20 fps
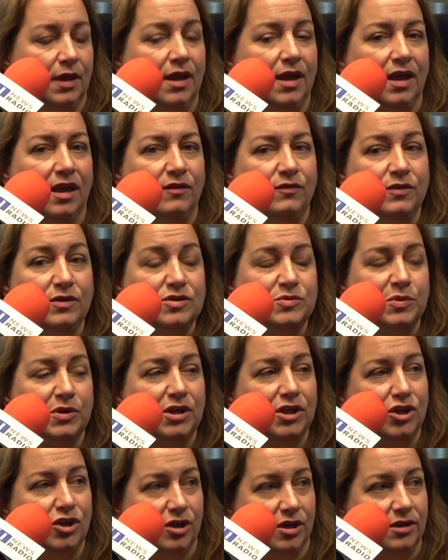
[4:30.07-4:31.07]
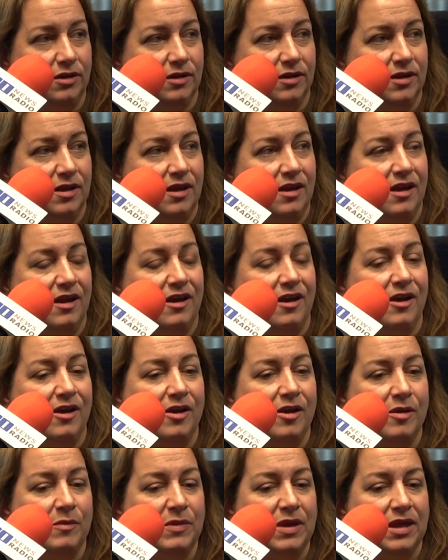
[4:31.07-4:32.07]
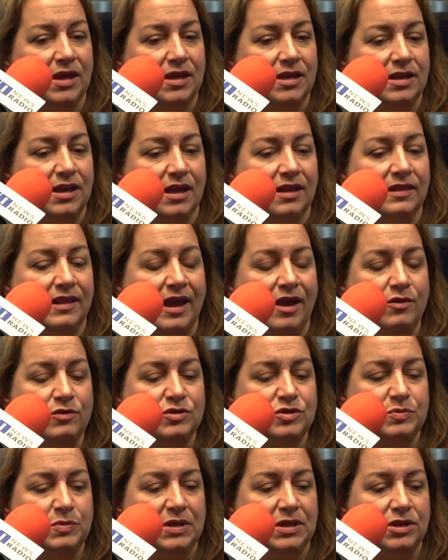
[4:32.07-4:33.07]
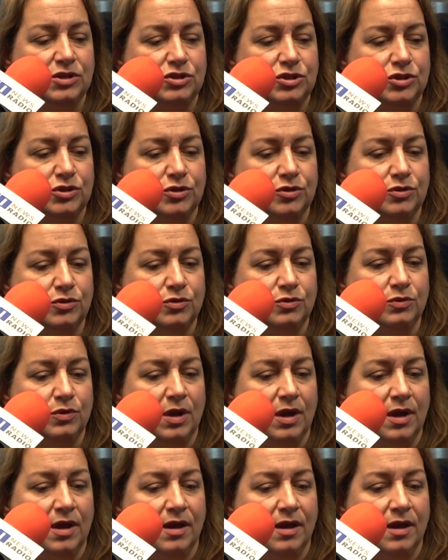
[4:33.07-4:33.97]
It feels pretty good. It allows me to